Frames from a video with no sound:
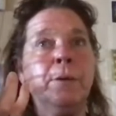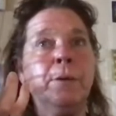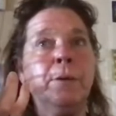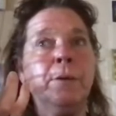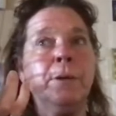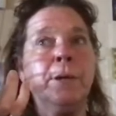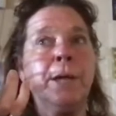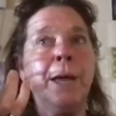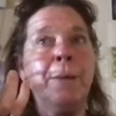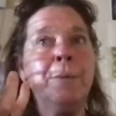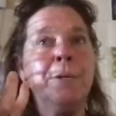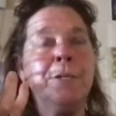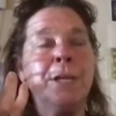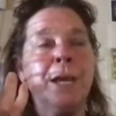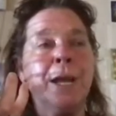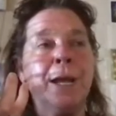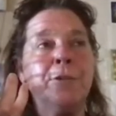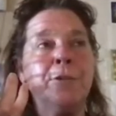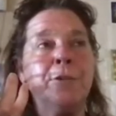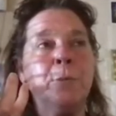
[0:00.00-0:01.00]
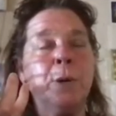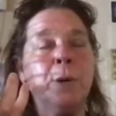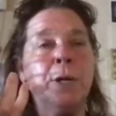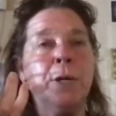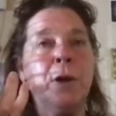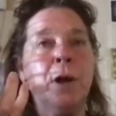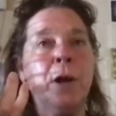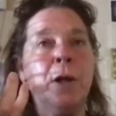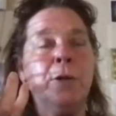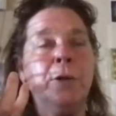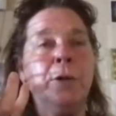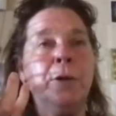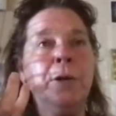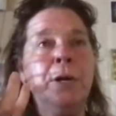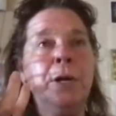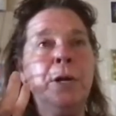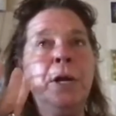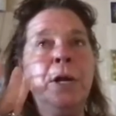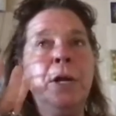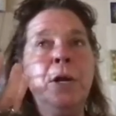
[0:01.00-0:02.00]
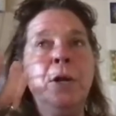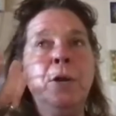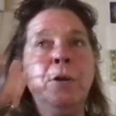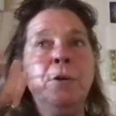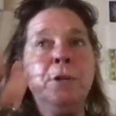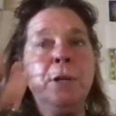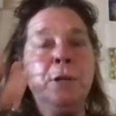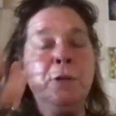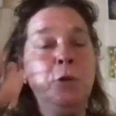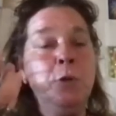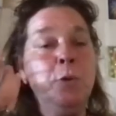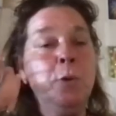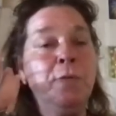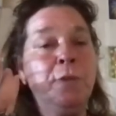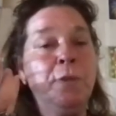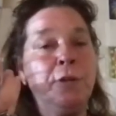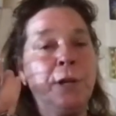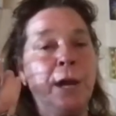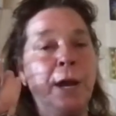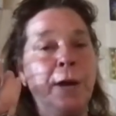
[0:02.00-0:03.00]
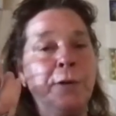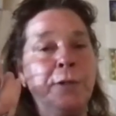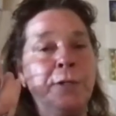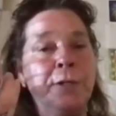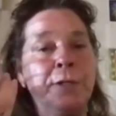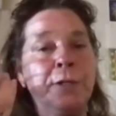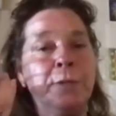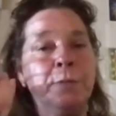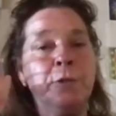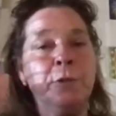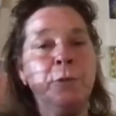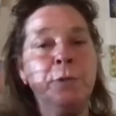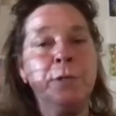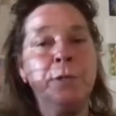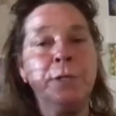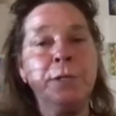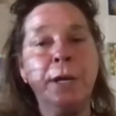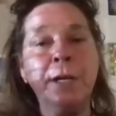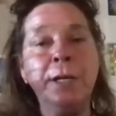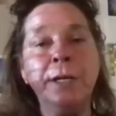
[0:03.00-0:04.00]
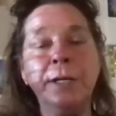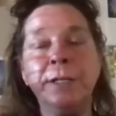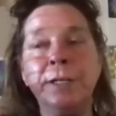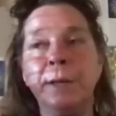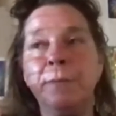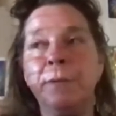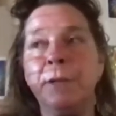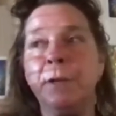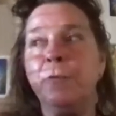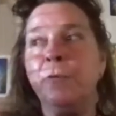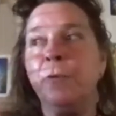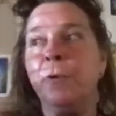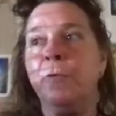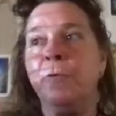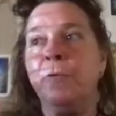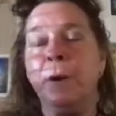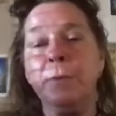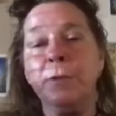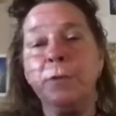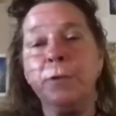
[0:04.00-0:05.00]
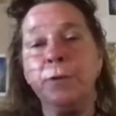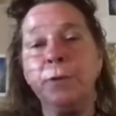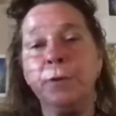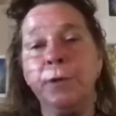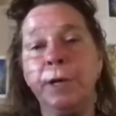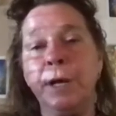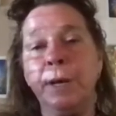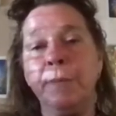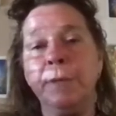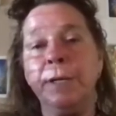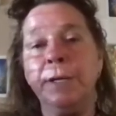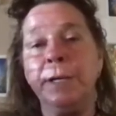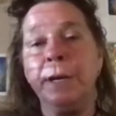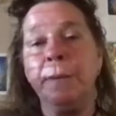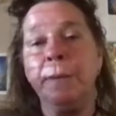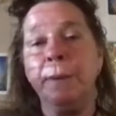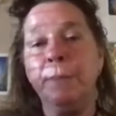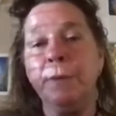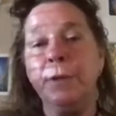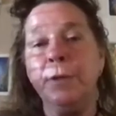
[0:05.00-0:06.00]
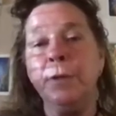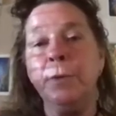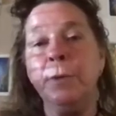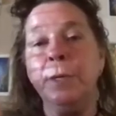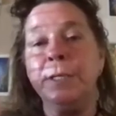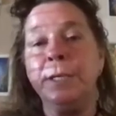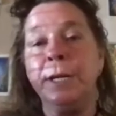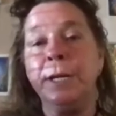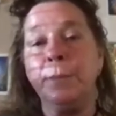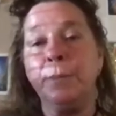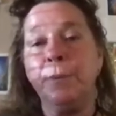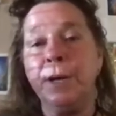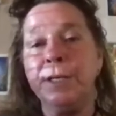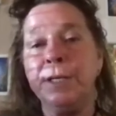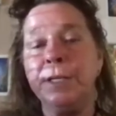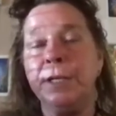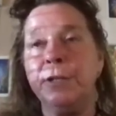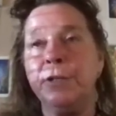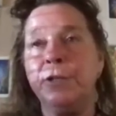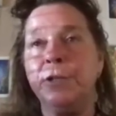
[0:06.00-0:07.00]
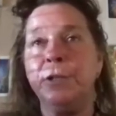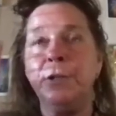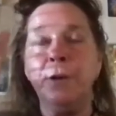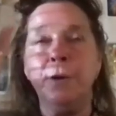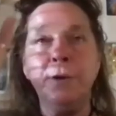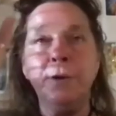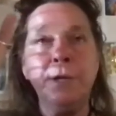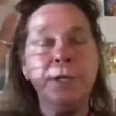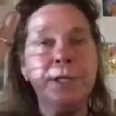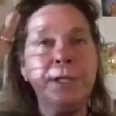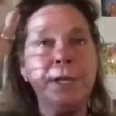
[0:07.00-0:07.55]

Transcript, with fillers: chemist, I actually want to call her, knew of the chakra system. She was studying something for a pharmaceutical company to come up with a new antidepressant. And she noticed